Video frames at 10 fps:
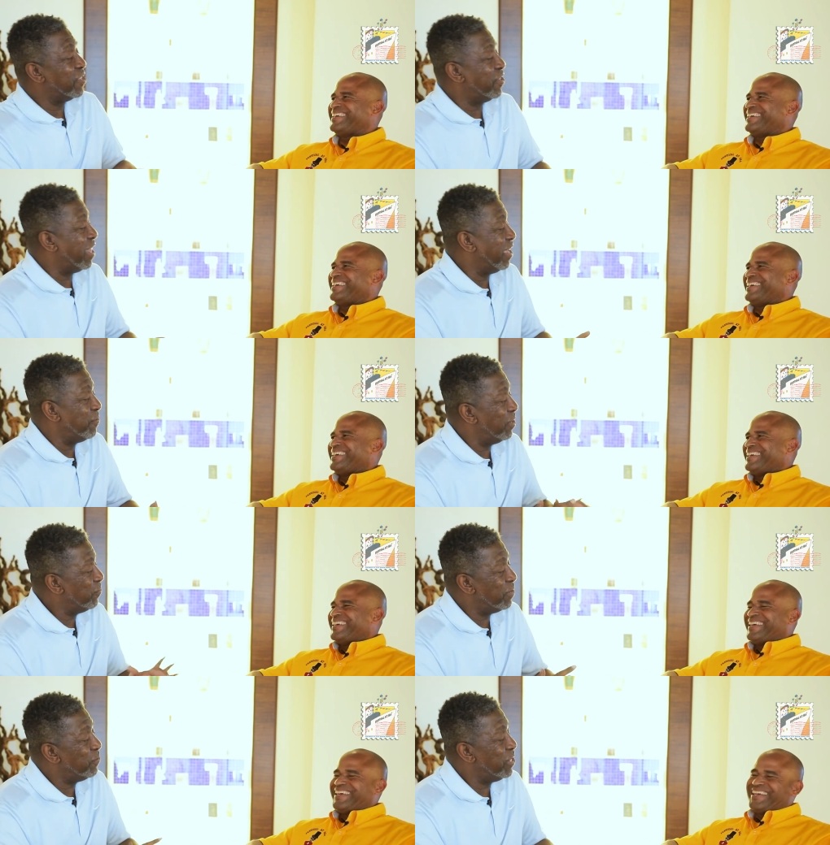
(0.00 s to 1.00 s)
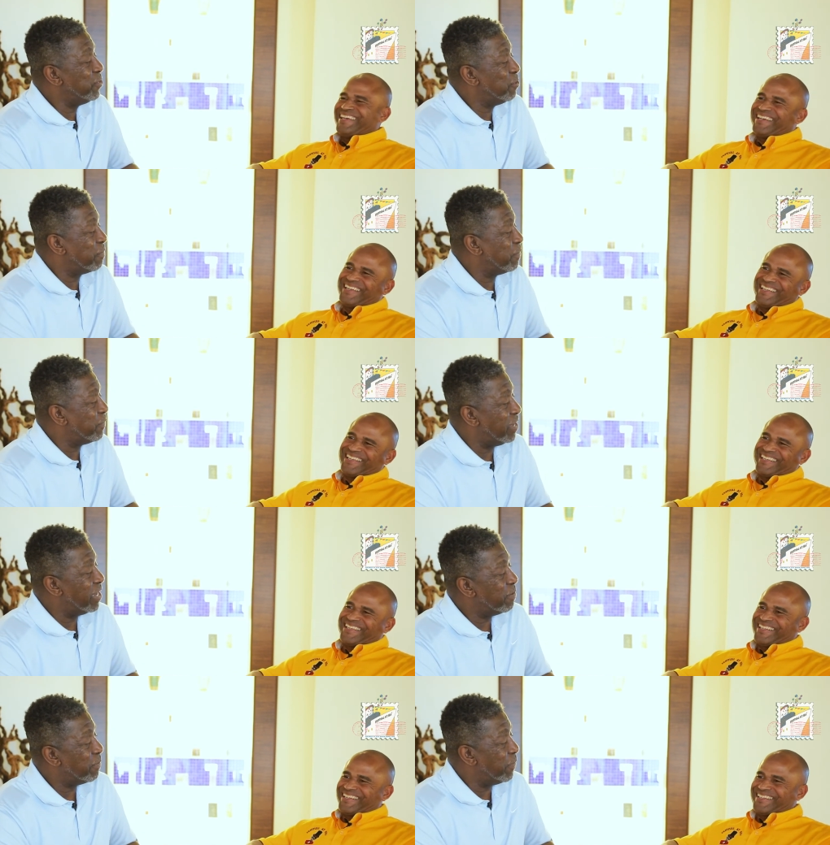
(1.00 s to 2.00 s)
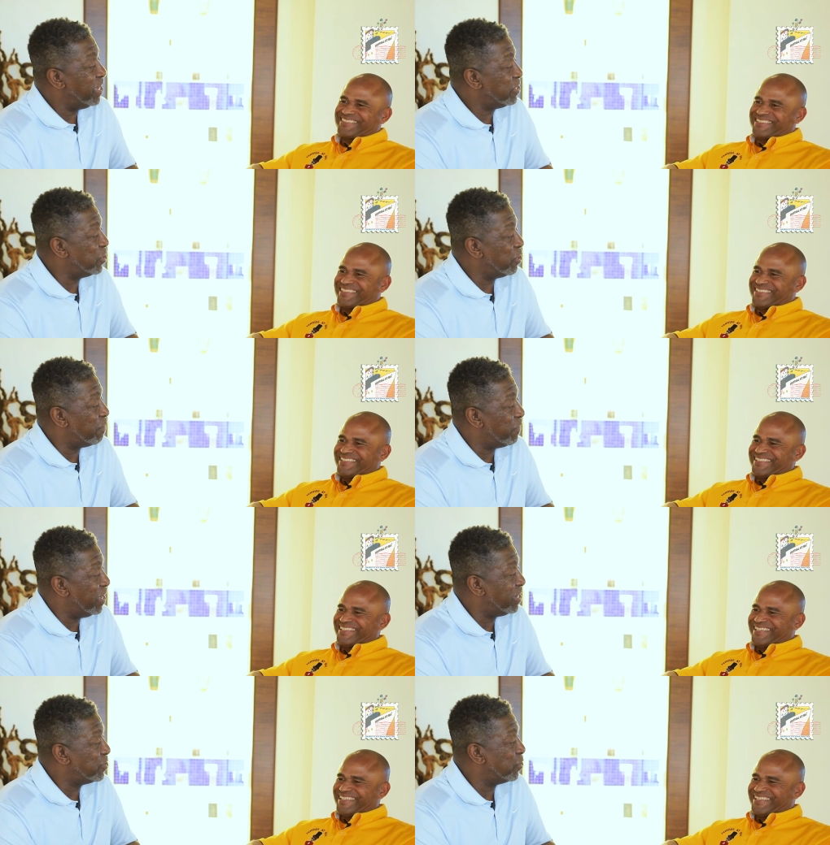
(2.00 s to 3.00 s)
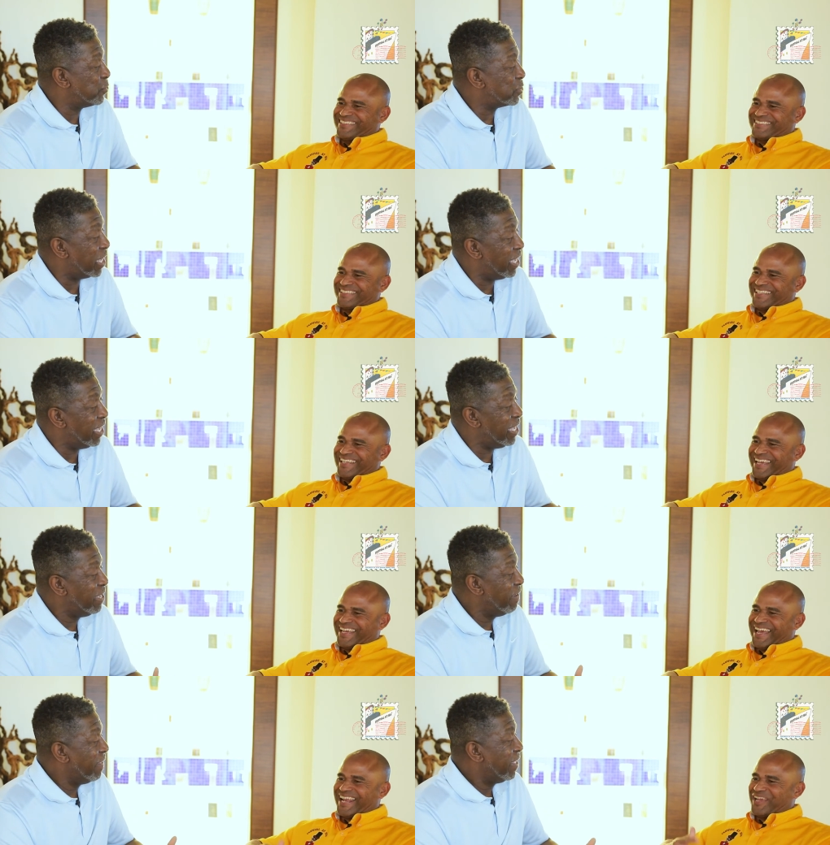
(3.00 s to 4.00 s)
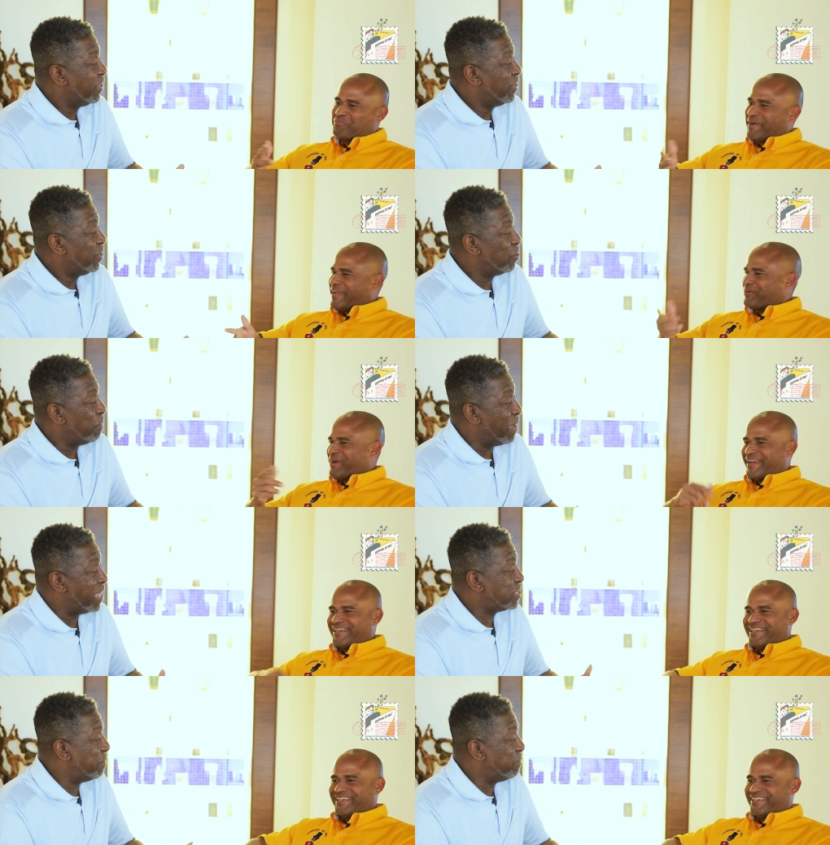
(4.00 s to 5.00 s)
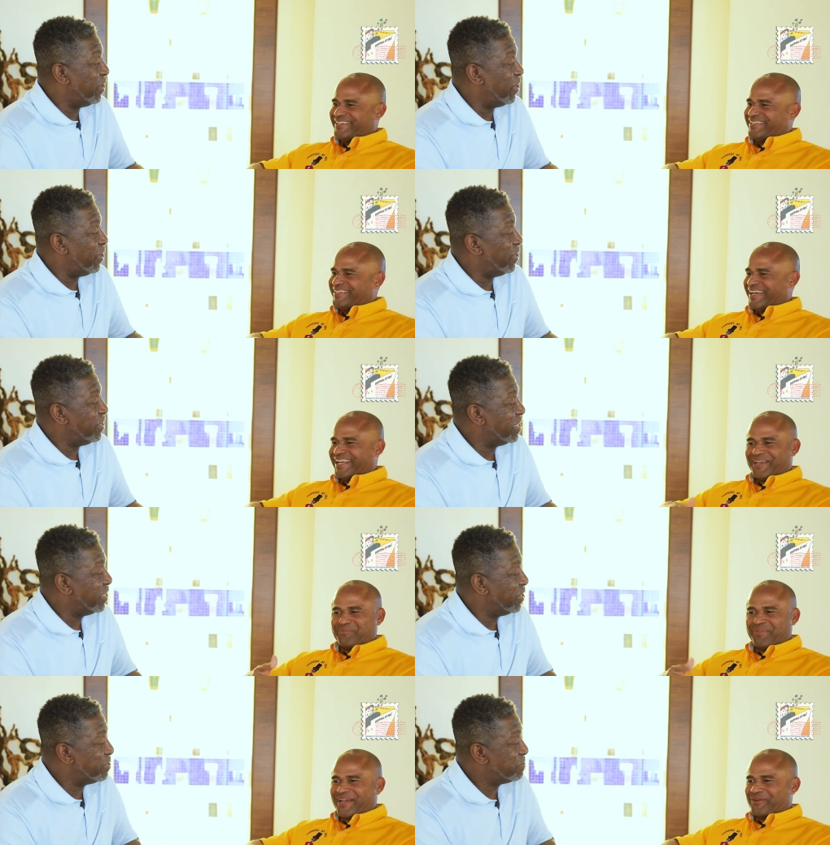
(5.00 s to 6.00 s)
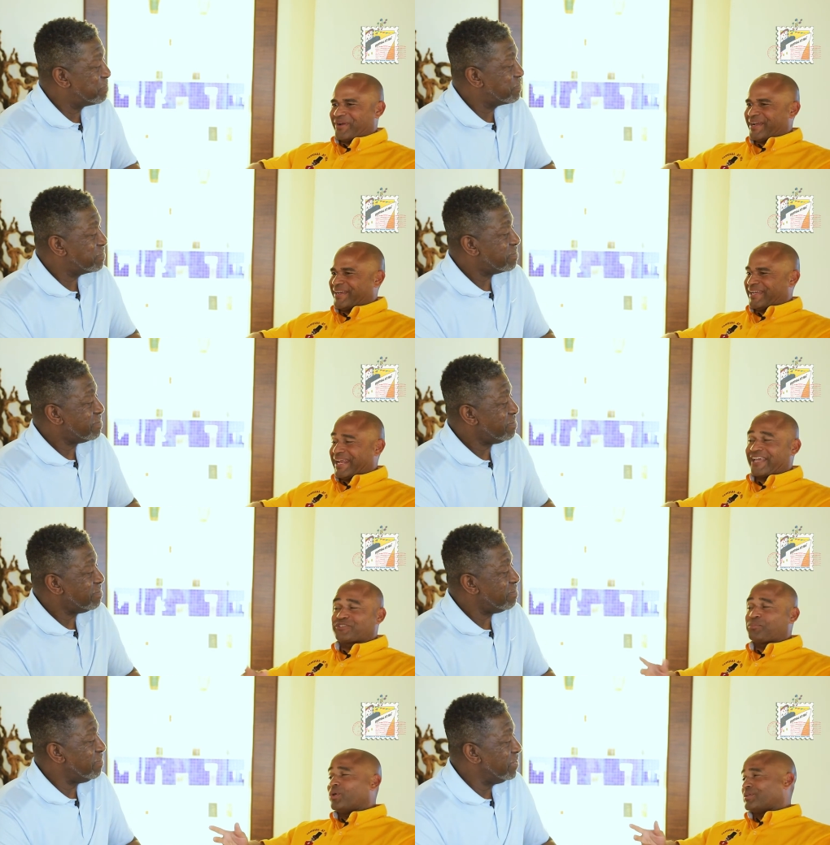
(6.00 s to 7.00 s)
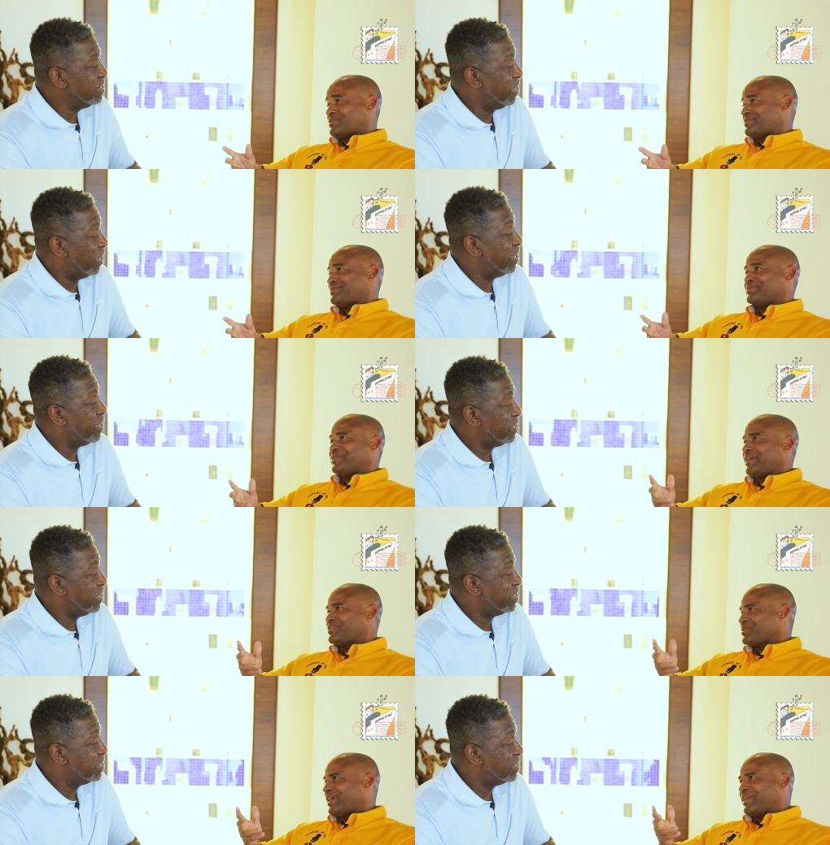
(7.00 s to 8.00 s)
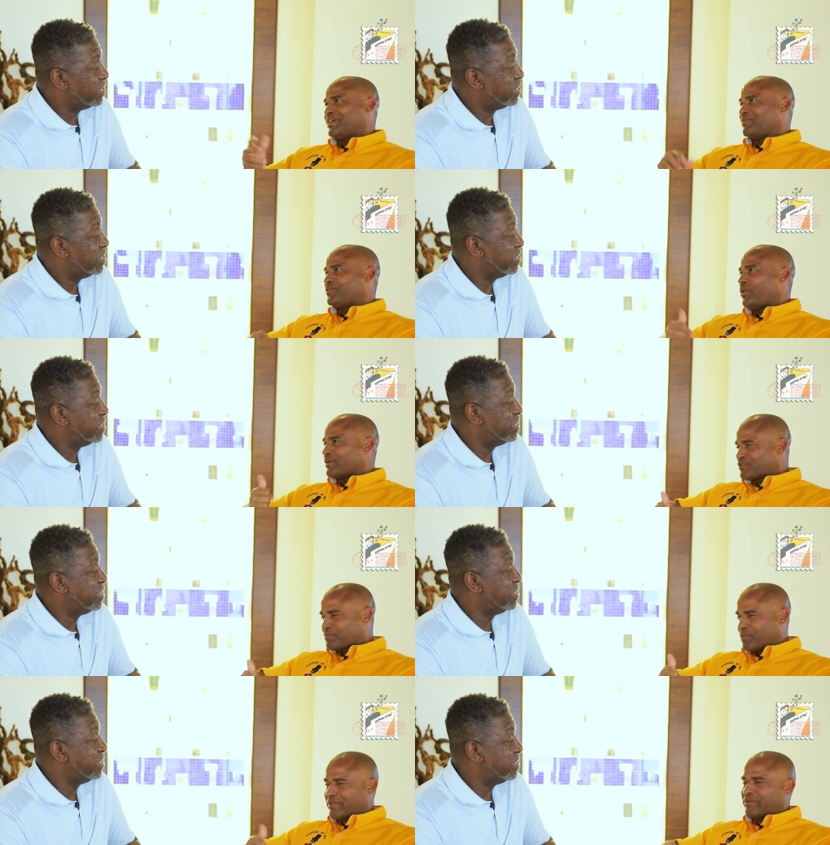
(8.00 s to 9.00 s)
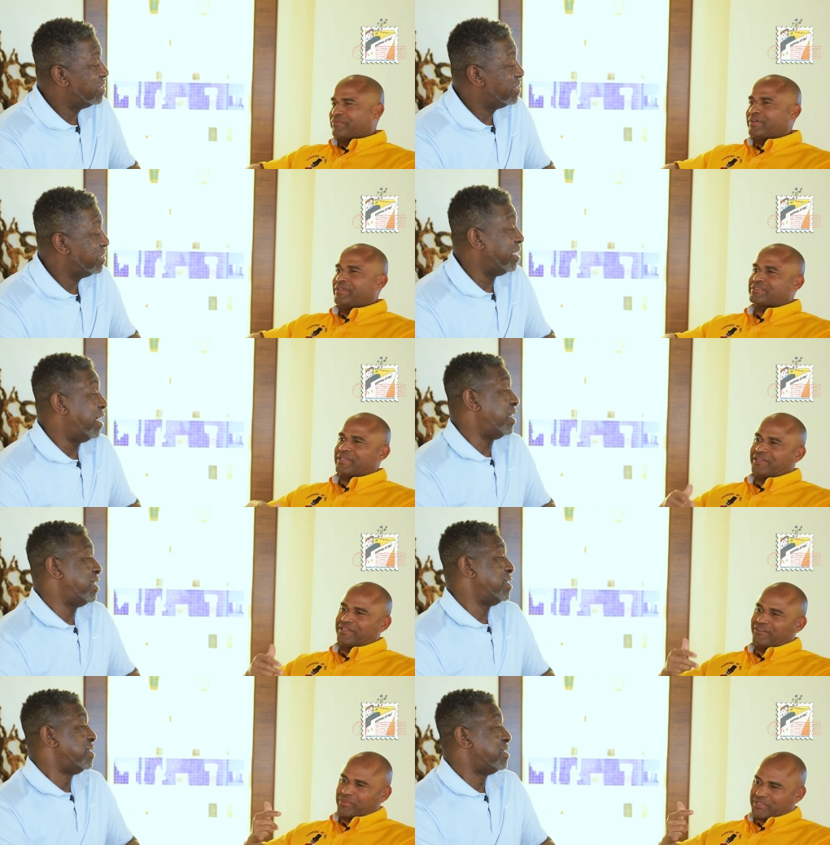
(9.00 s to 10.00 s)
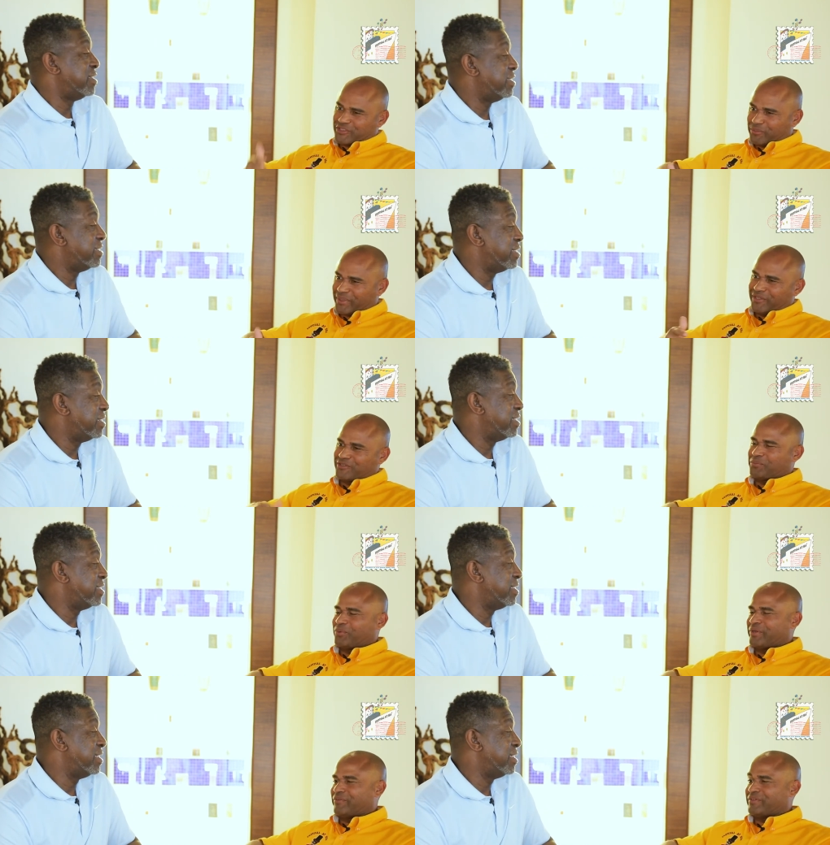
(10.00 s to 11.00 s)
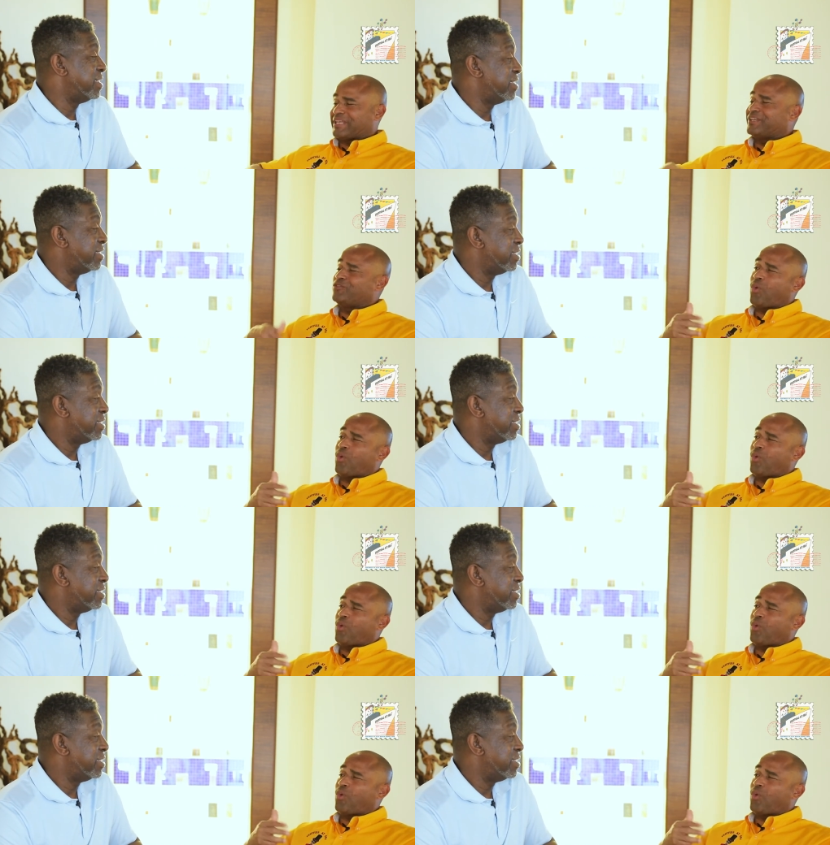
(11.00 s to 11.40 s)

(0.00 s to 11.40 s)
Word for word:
Speaker 1: in your life? What, what do you do for fun? Listen, fish, fish, listen. I, I, like bike riding. Basketball. I
Speaker 2: like bike riding. I like sports, uh -huh. right? So I love going to sporting events. Uh -huh. I uh-huh. love participating in sporting events. I love